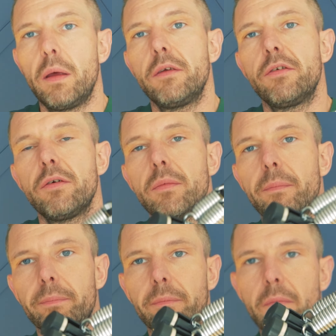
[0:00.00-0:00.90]
So
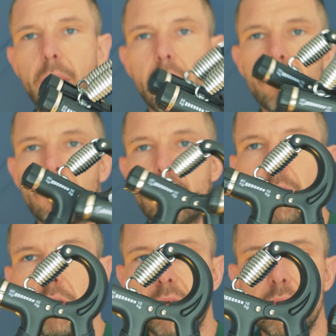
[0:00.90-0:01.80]
I've got
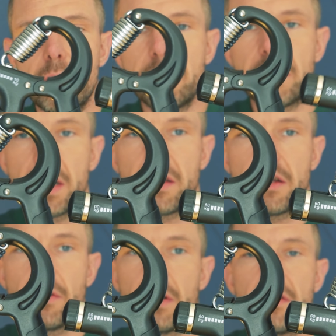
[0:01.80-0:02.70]
both of them set to around